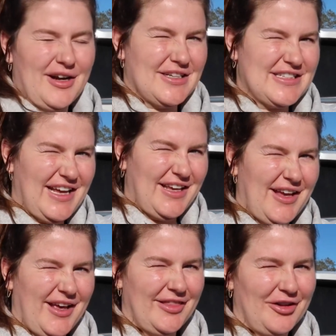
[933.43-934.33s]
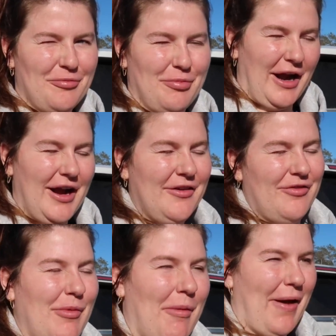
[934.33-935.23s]
are taking a little break
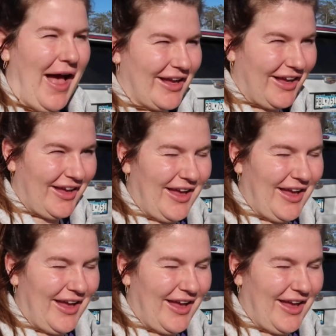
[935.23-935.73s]
from unpacking